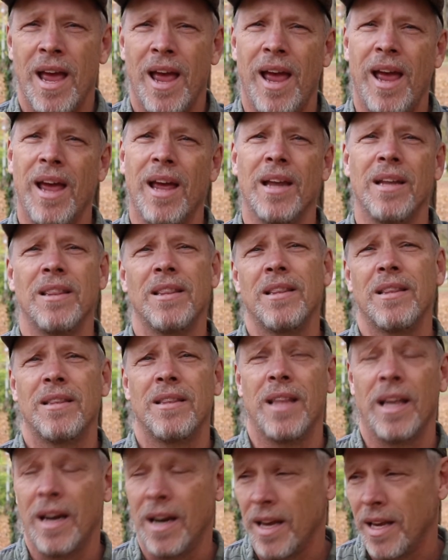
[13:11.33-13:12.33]
and
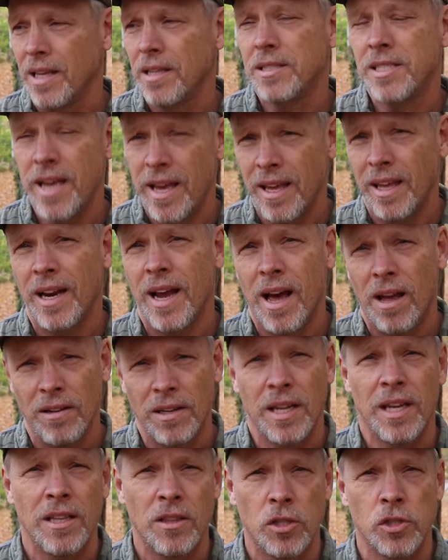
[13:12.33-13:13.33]
then I take it out
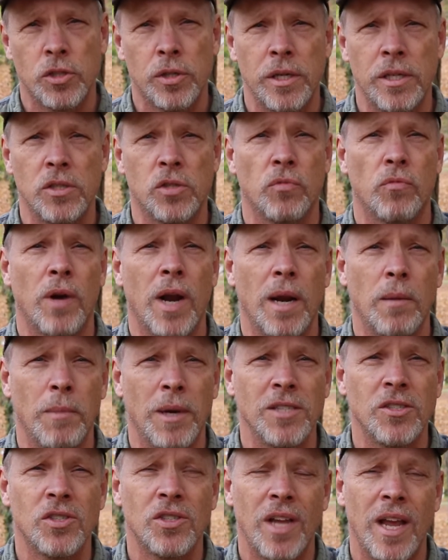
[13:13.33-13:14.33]
and hit the trees around
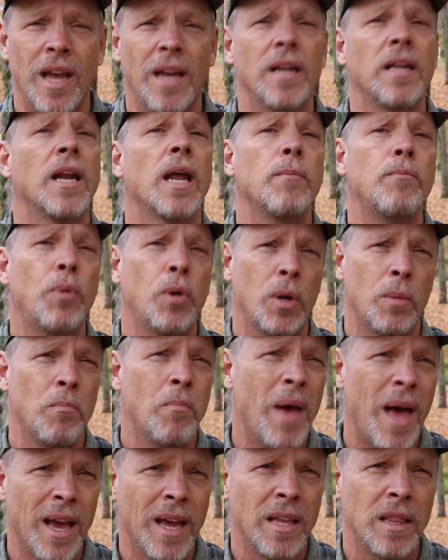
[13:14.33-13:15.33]
my stand, and I put it
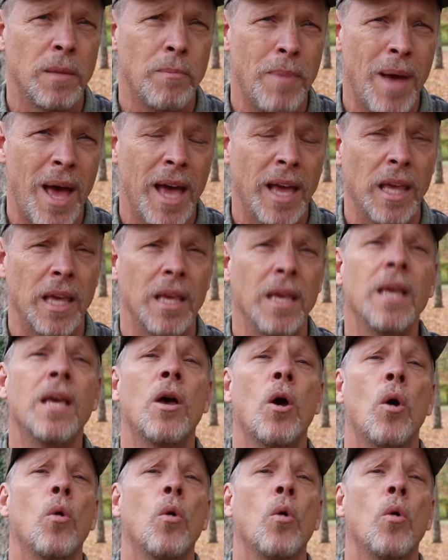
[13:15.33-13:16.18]
back in the baggie,